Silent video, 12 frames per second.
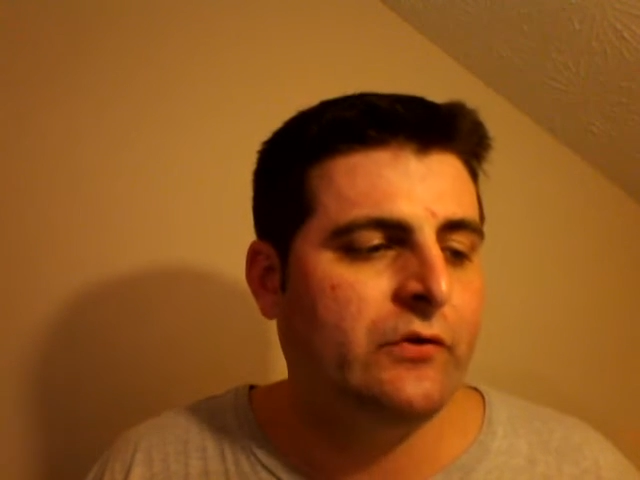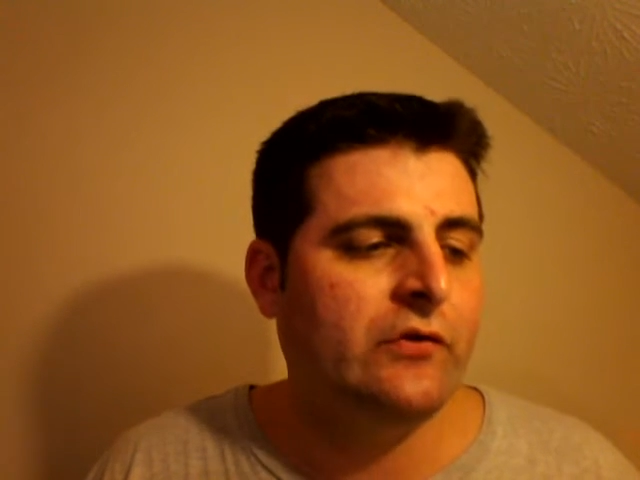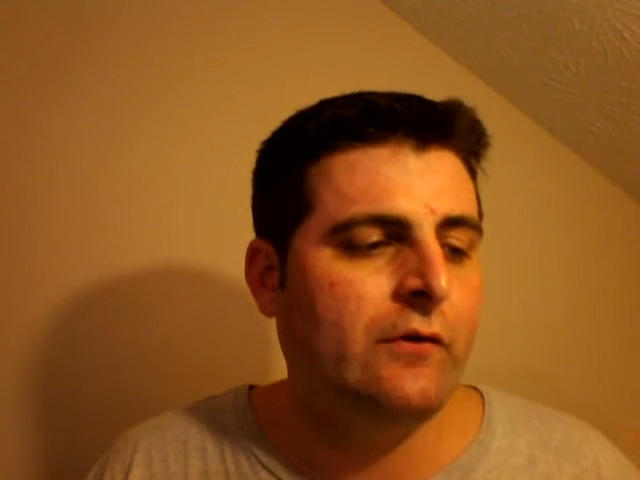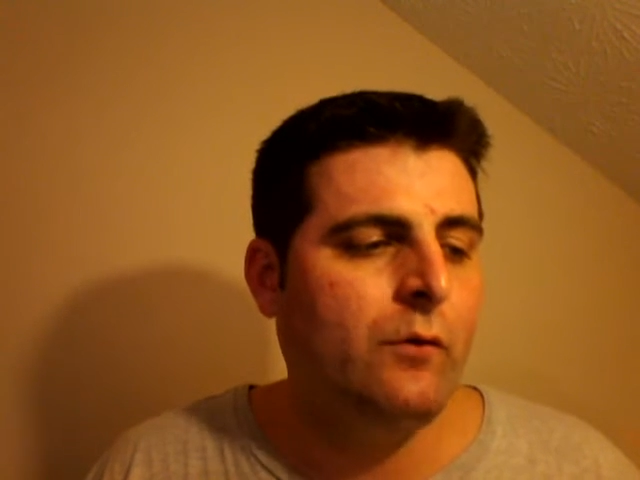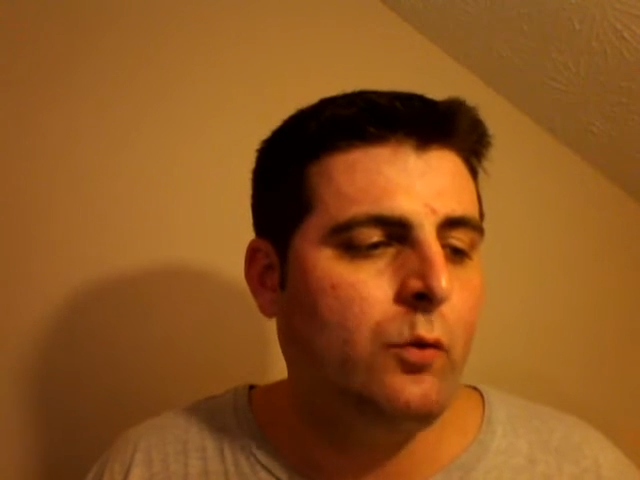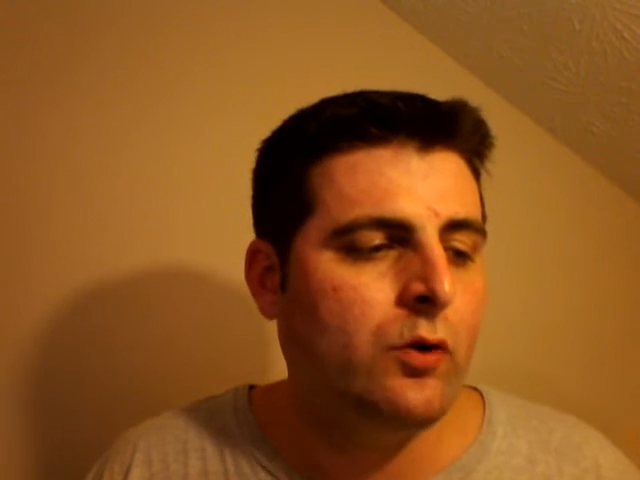
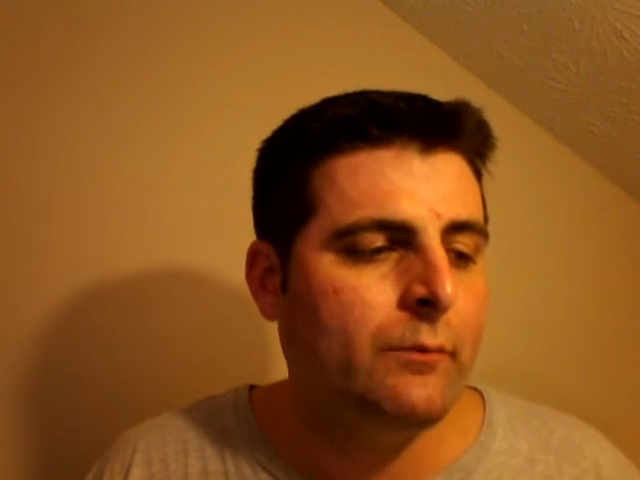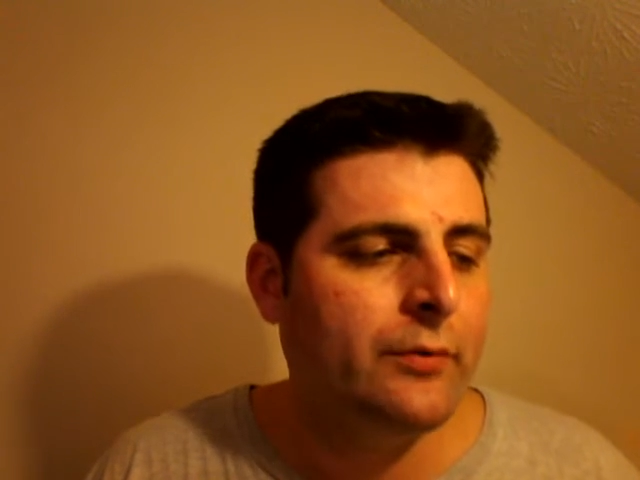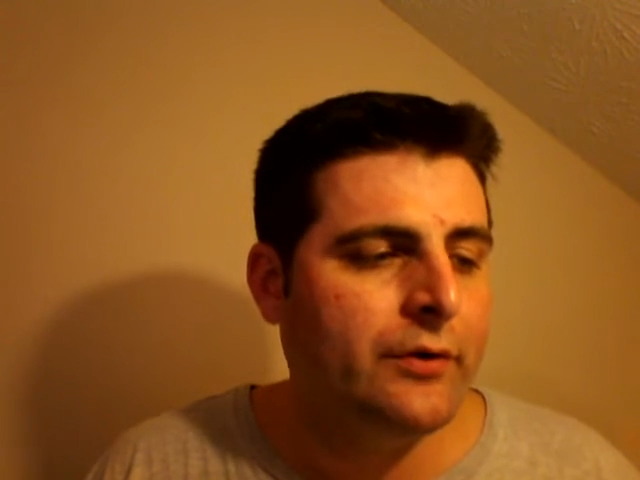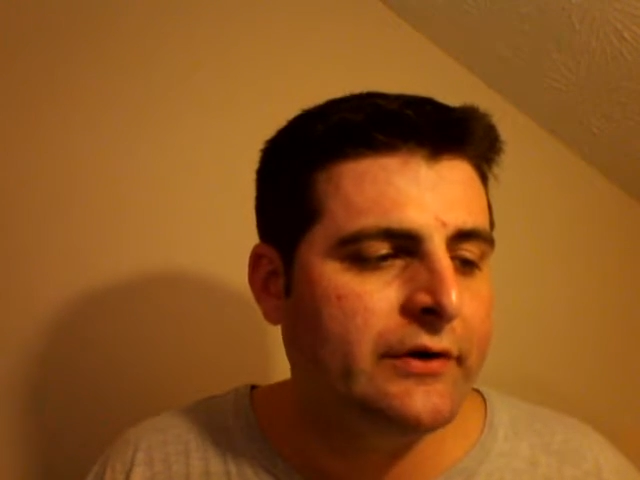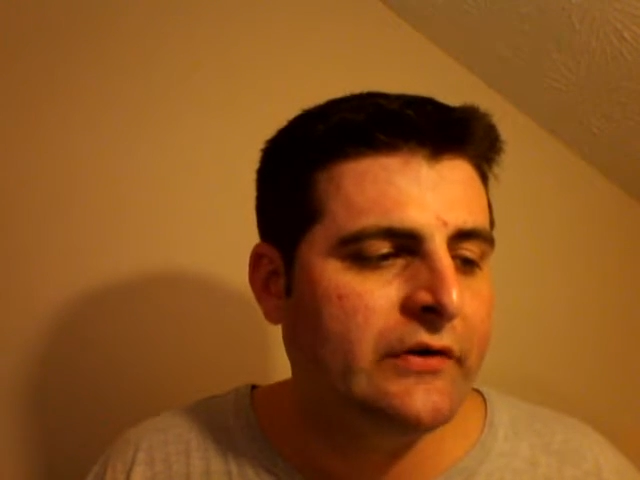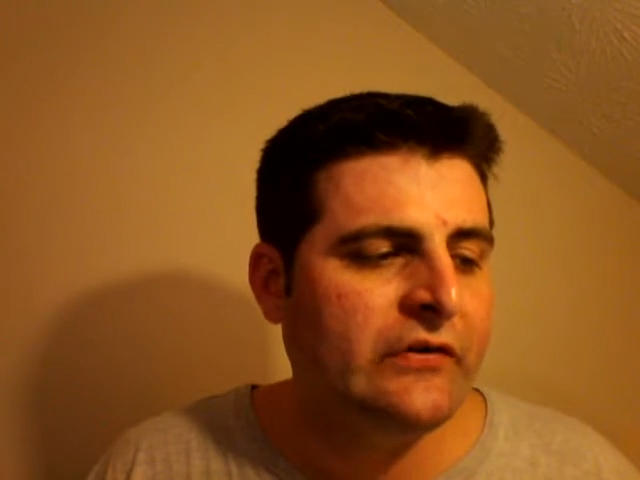Civil War
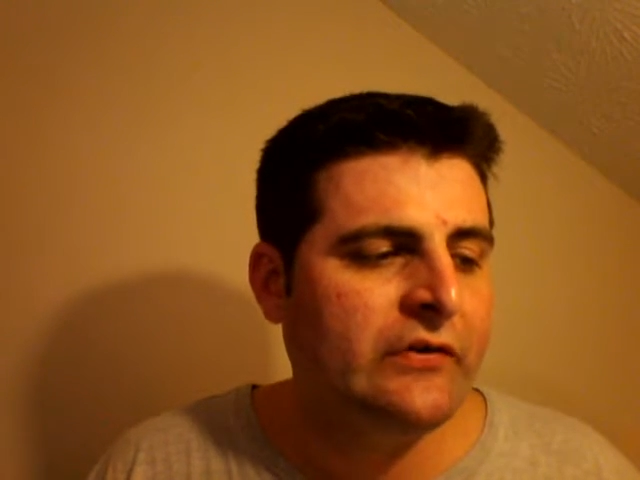book